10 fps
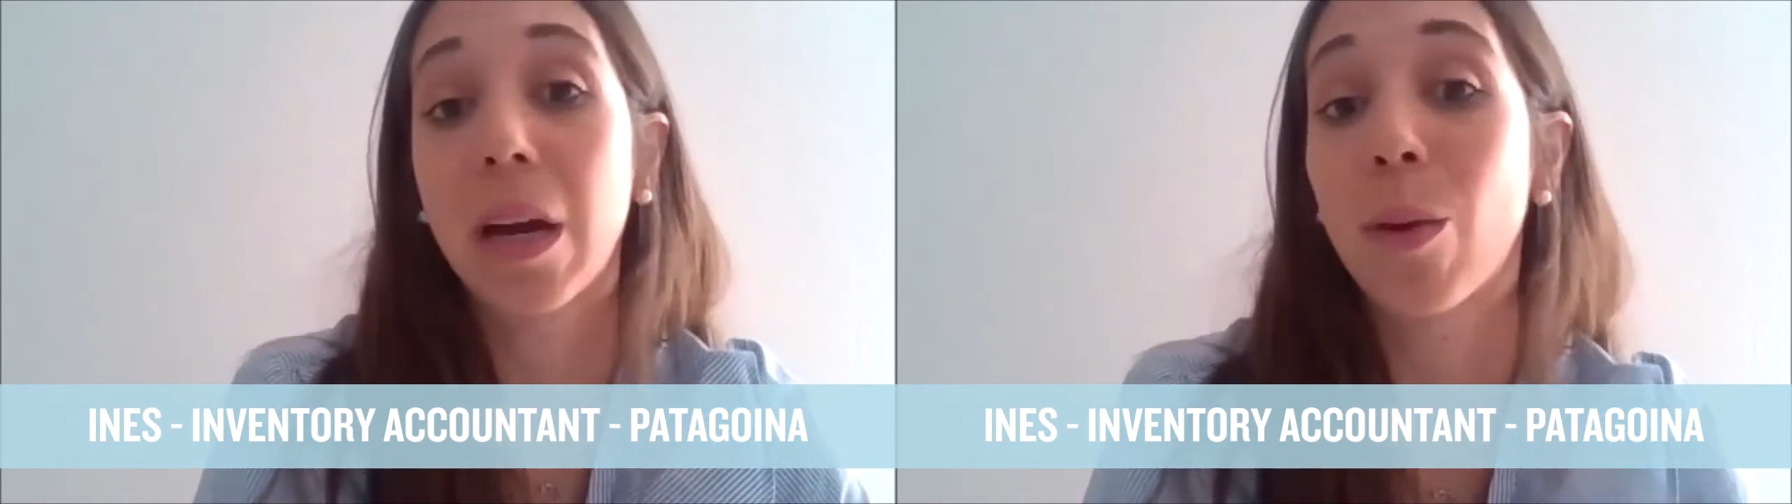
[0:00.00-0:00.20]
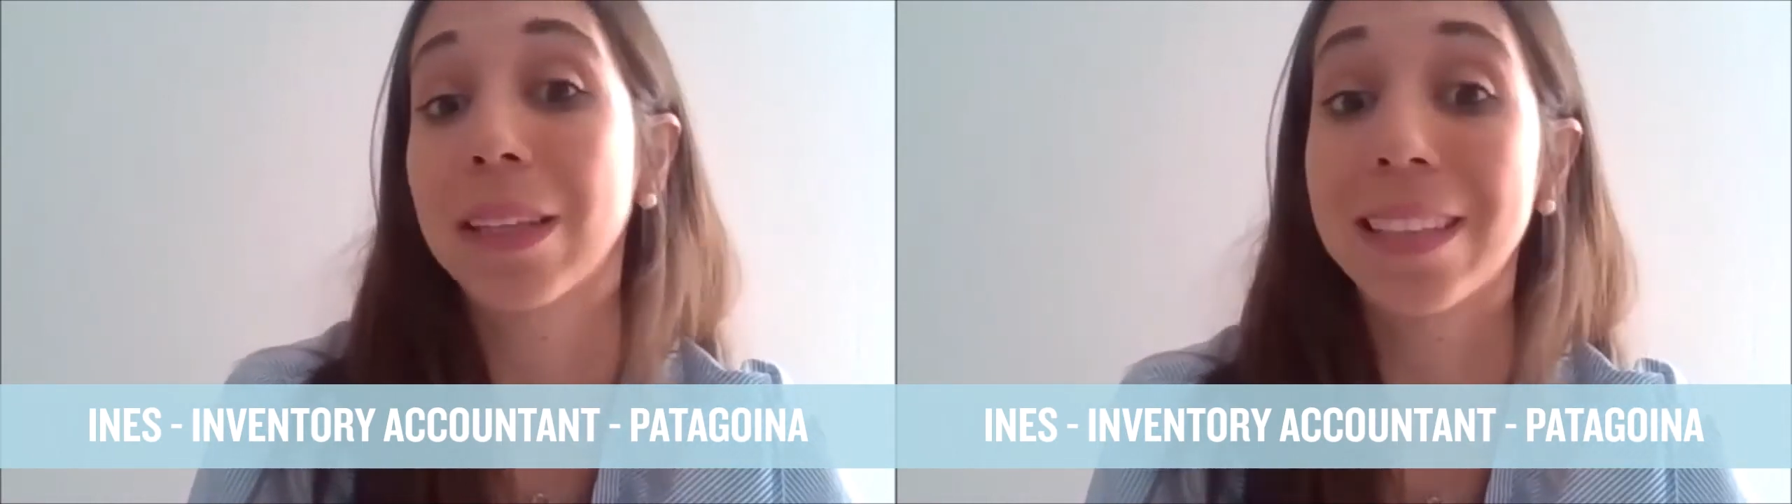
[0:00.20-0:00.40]

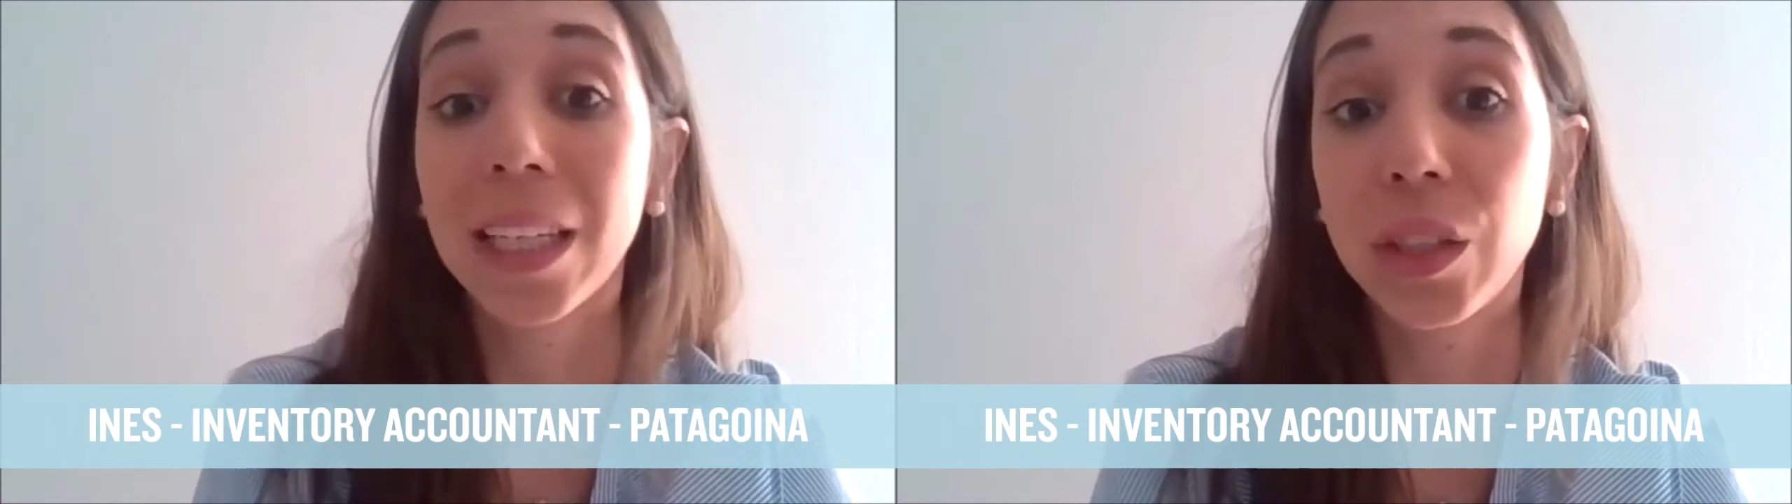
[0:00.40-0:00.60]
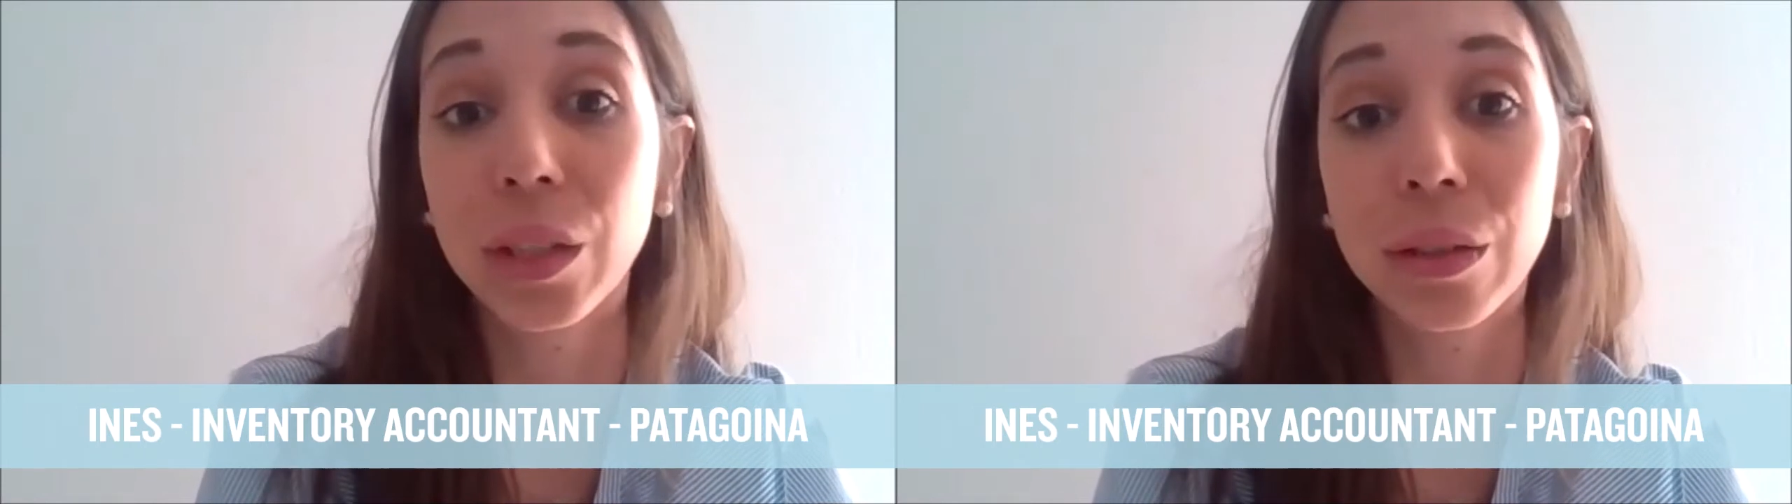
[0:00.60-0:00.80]
what they
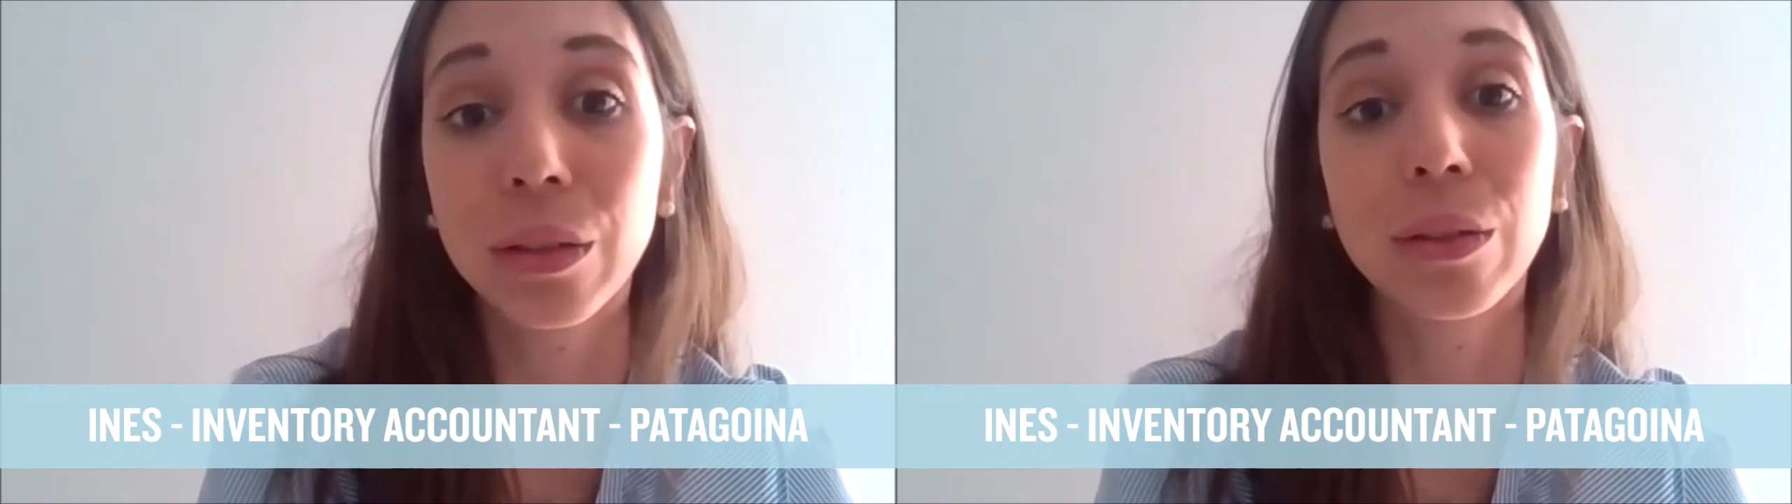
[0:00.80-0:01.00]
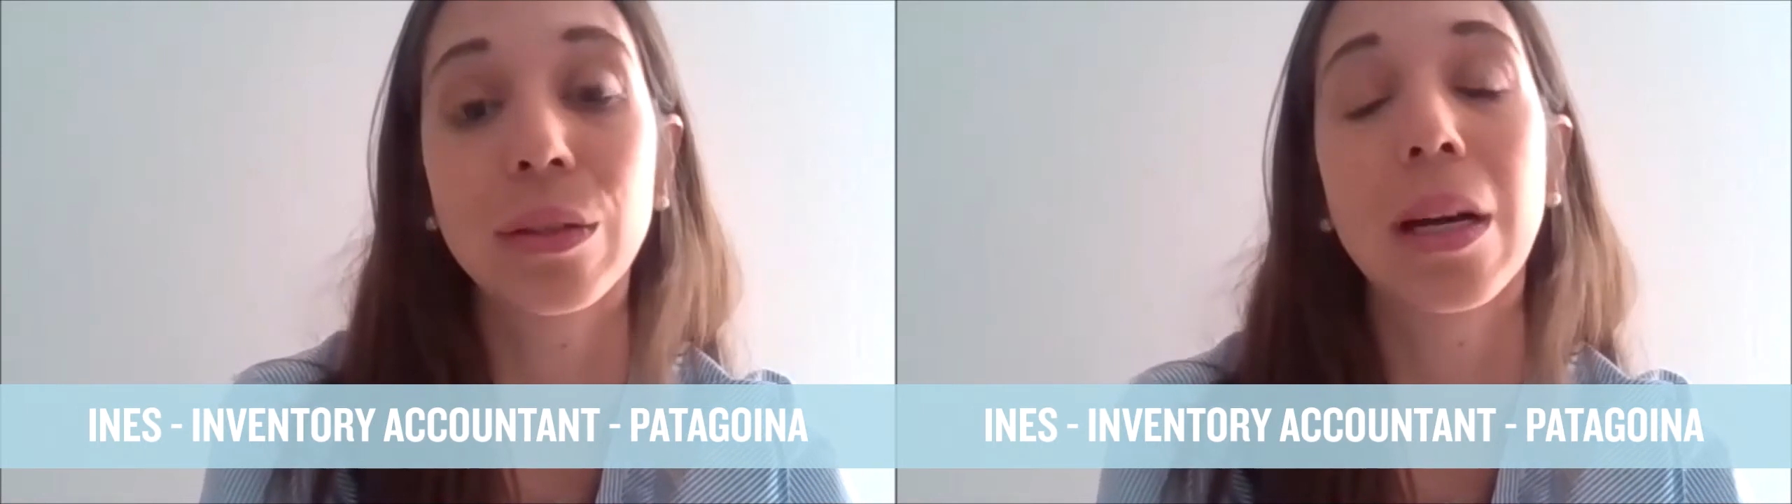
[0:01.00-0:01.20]

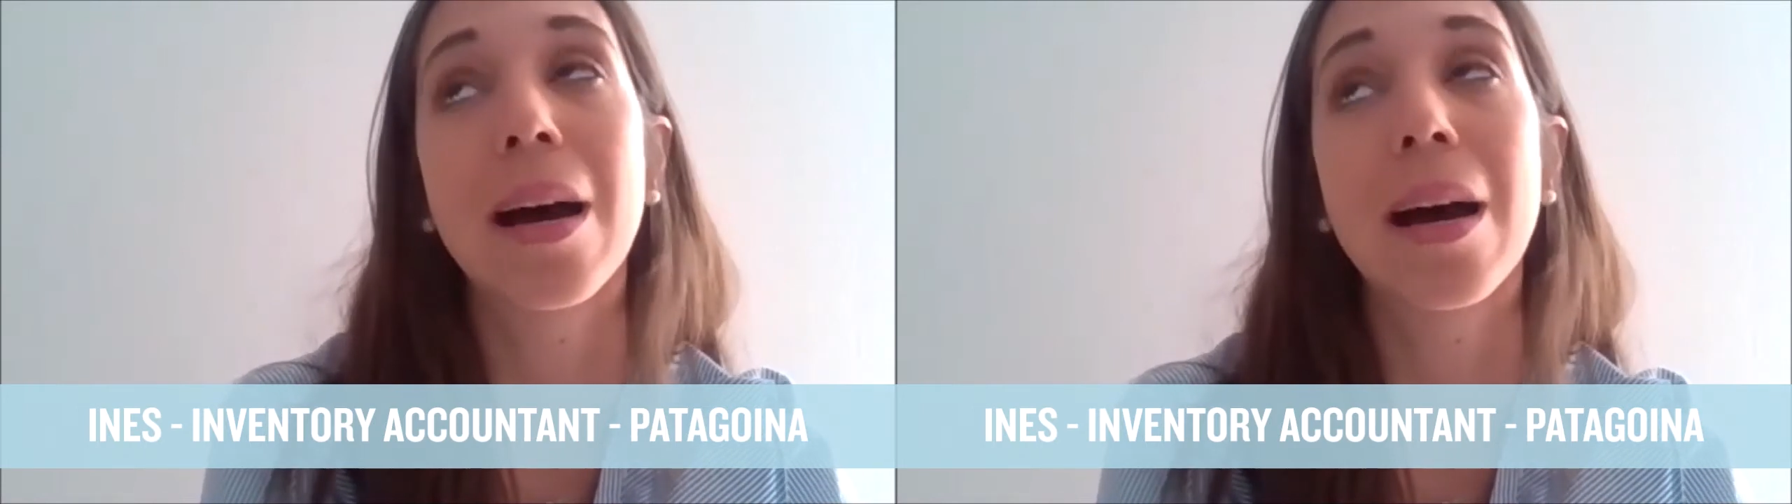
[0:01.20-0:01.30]
do,